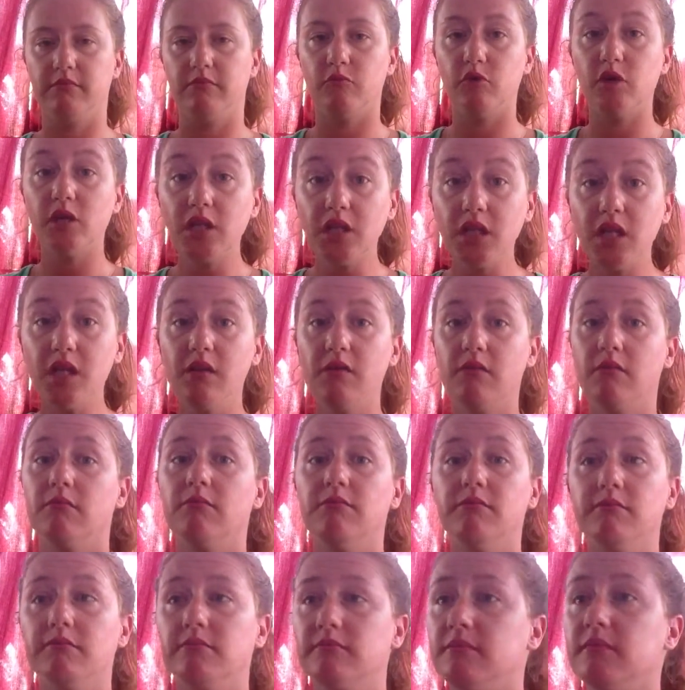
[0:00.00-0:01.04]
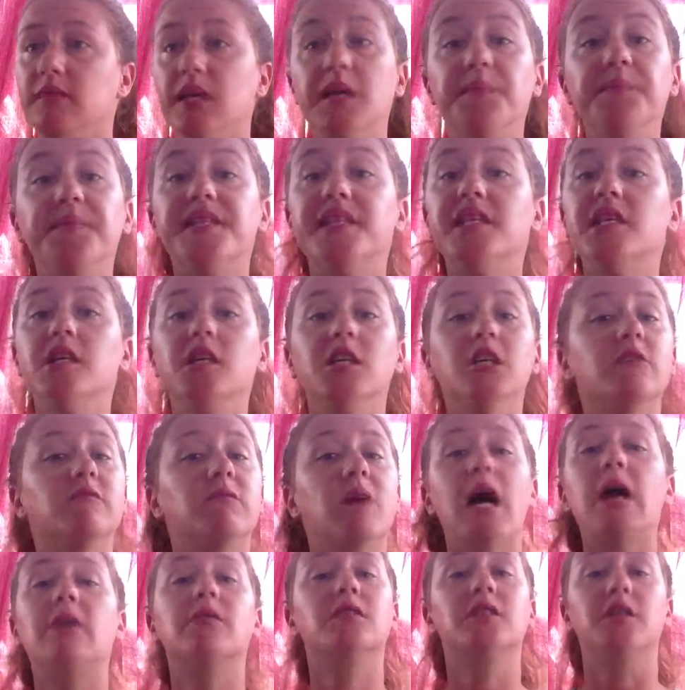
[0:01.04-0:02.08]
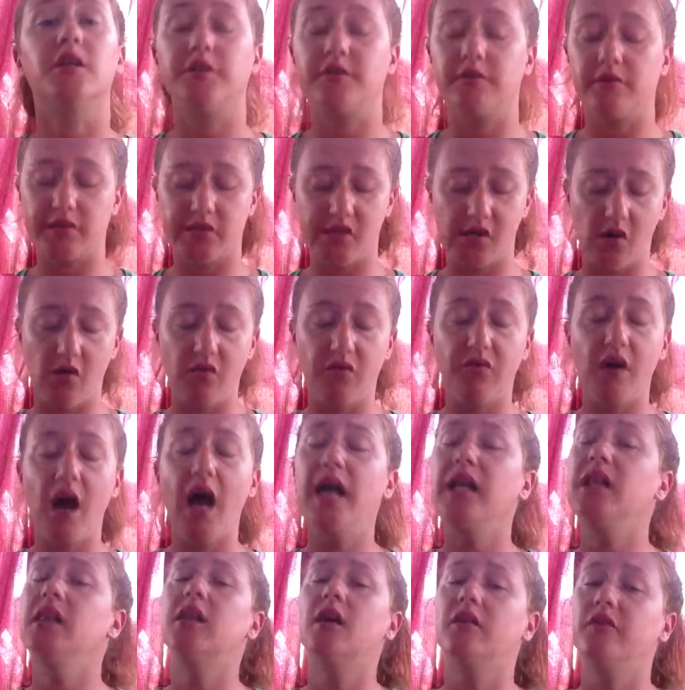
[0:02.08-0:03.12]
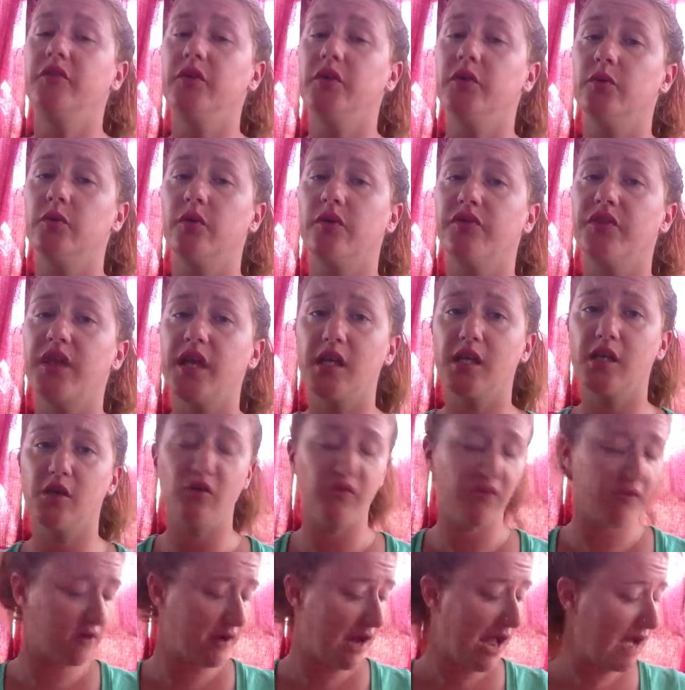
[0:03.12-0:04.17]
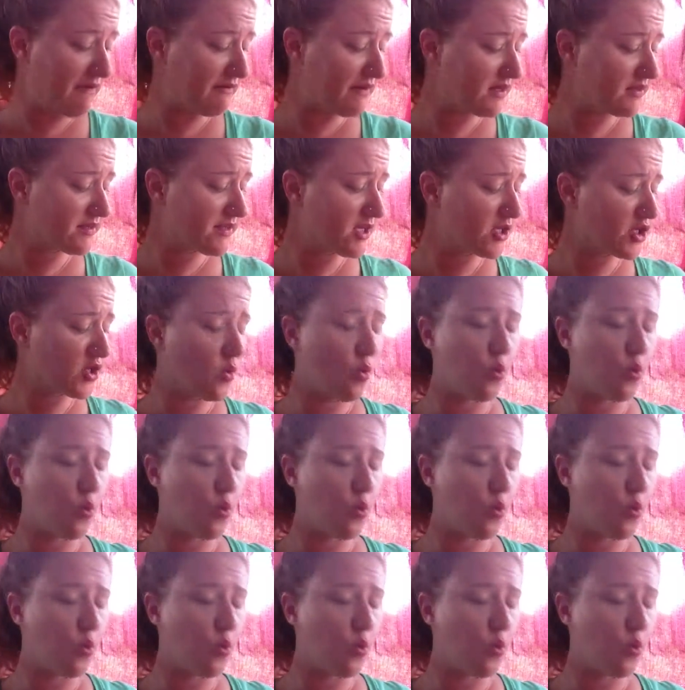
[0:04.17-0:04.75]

Really, Ipsy, you've outdone yourself. I love you. Thank you for having such a